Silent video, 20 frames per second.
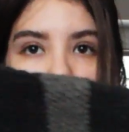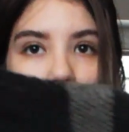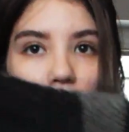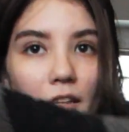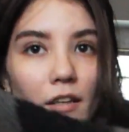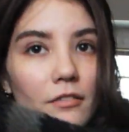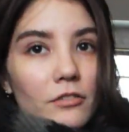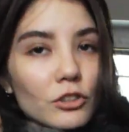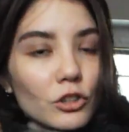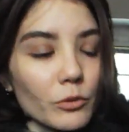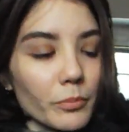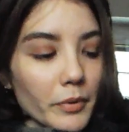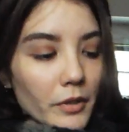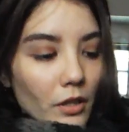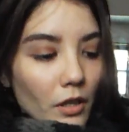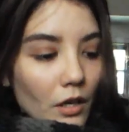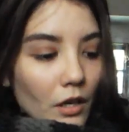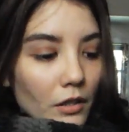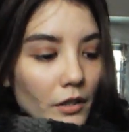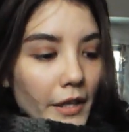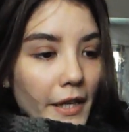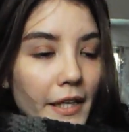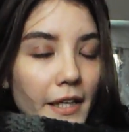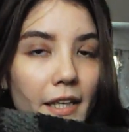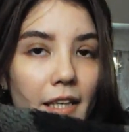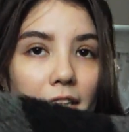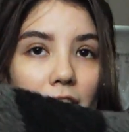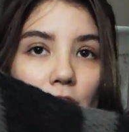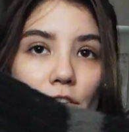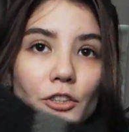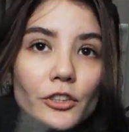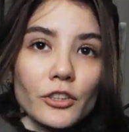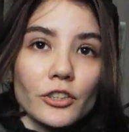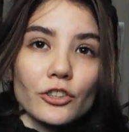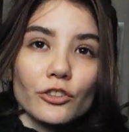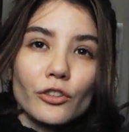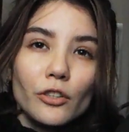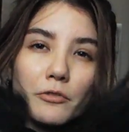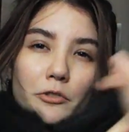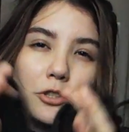I love super long leggings. You can
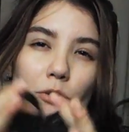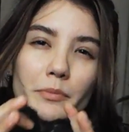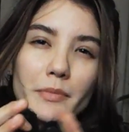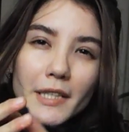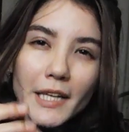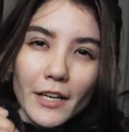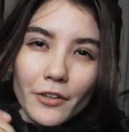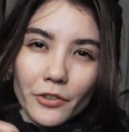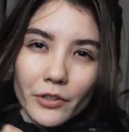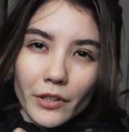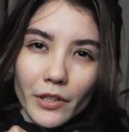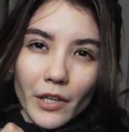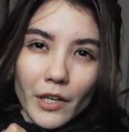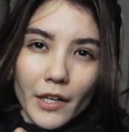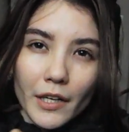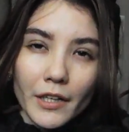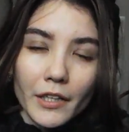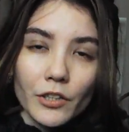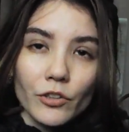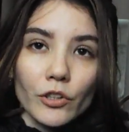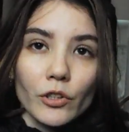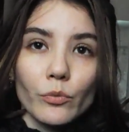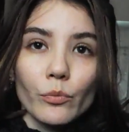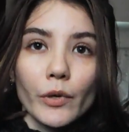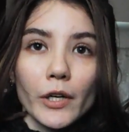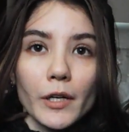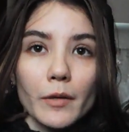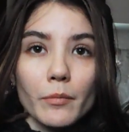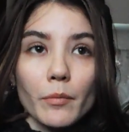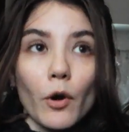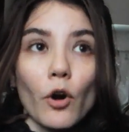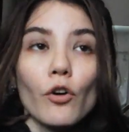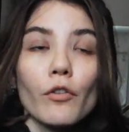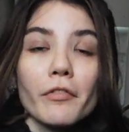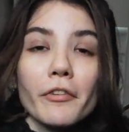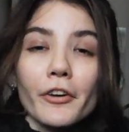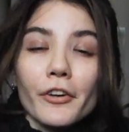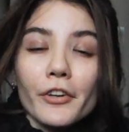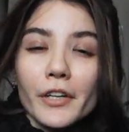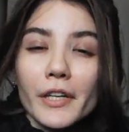scrunch them down a lot. You can wear them
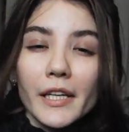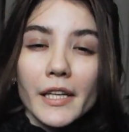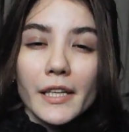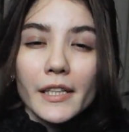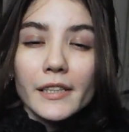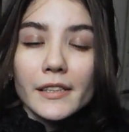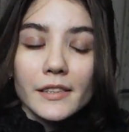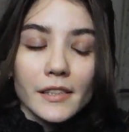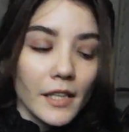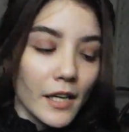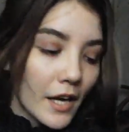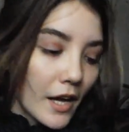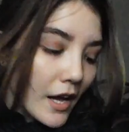over your knees.